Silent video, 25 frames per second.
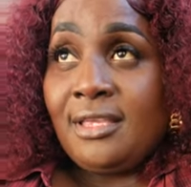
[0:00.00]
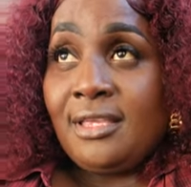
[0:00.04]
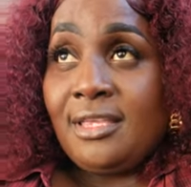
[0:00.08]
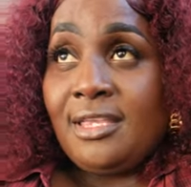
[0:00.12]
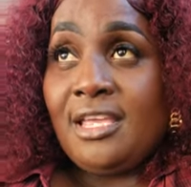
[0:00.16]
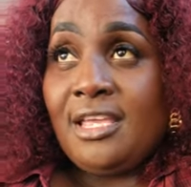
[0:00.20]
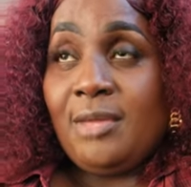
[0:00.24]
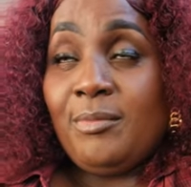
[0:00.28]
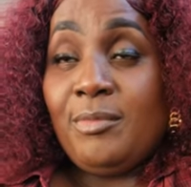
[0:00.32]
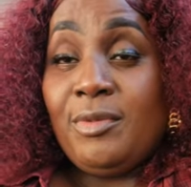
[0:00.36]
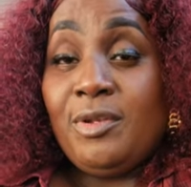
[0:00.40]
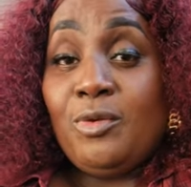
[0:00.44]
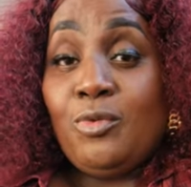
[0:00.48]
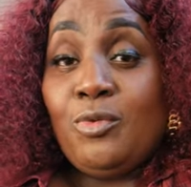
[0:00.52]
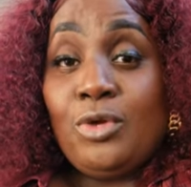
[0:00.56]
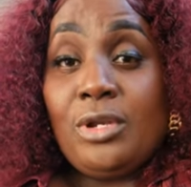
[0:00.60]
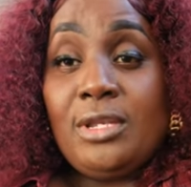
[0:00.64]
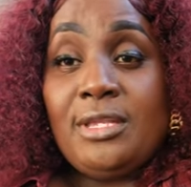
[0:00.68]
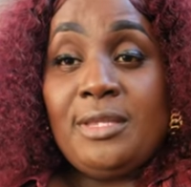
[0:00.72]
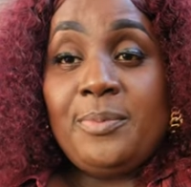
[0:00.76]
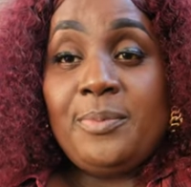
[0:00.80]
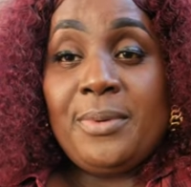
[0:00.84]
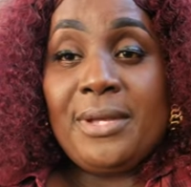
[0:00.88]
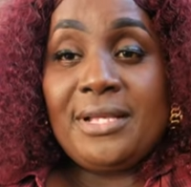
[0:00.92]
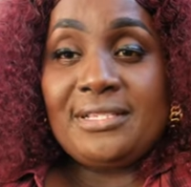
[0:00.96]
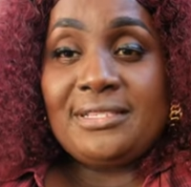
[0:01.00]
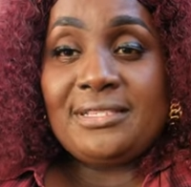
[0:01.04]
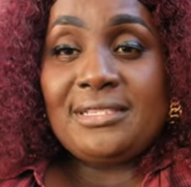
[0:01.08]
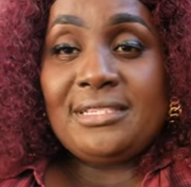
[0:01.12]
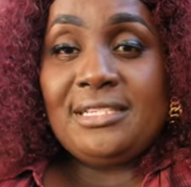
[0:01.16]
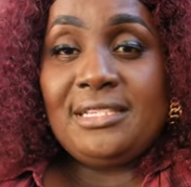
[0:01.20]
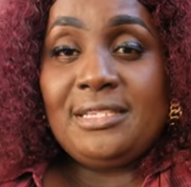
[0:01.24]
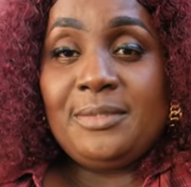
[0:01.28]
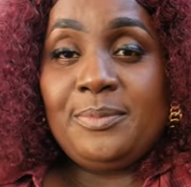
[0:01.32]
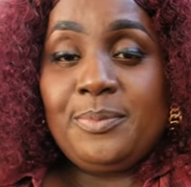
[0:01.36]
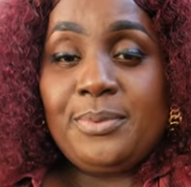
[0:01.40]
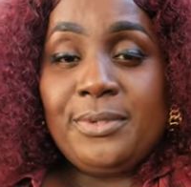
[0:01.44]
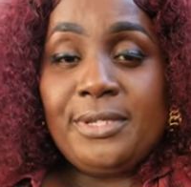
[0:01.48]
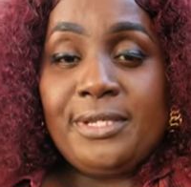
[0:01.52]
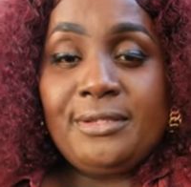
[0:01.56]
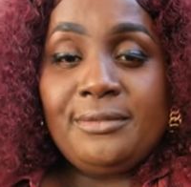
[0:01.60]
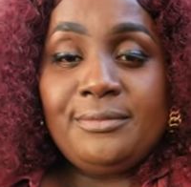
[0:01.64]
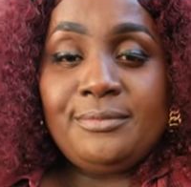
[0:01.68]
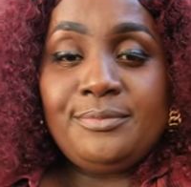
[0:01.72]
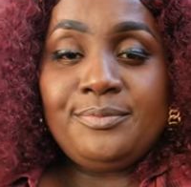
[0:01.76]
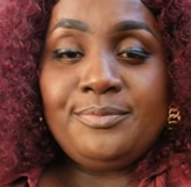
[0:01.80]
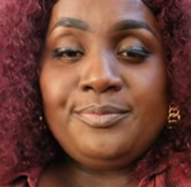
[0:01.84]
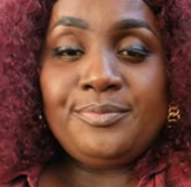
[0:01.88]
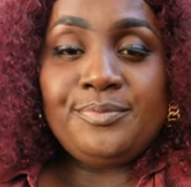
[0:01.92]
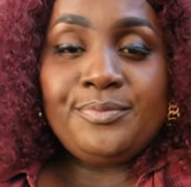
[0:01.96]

Yeah, me do whole heap of sleeping.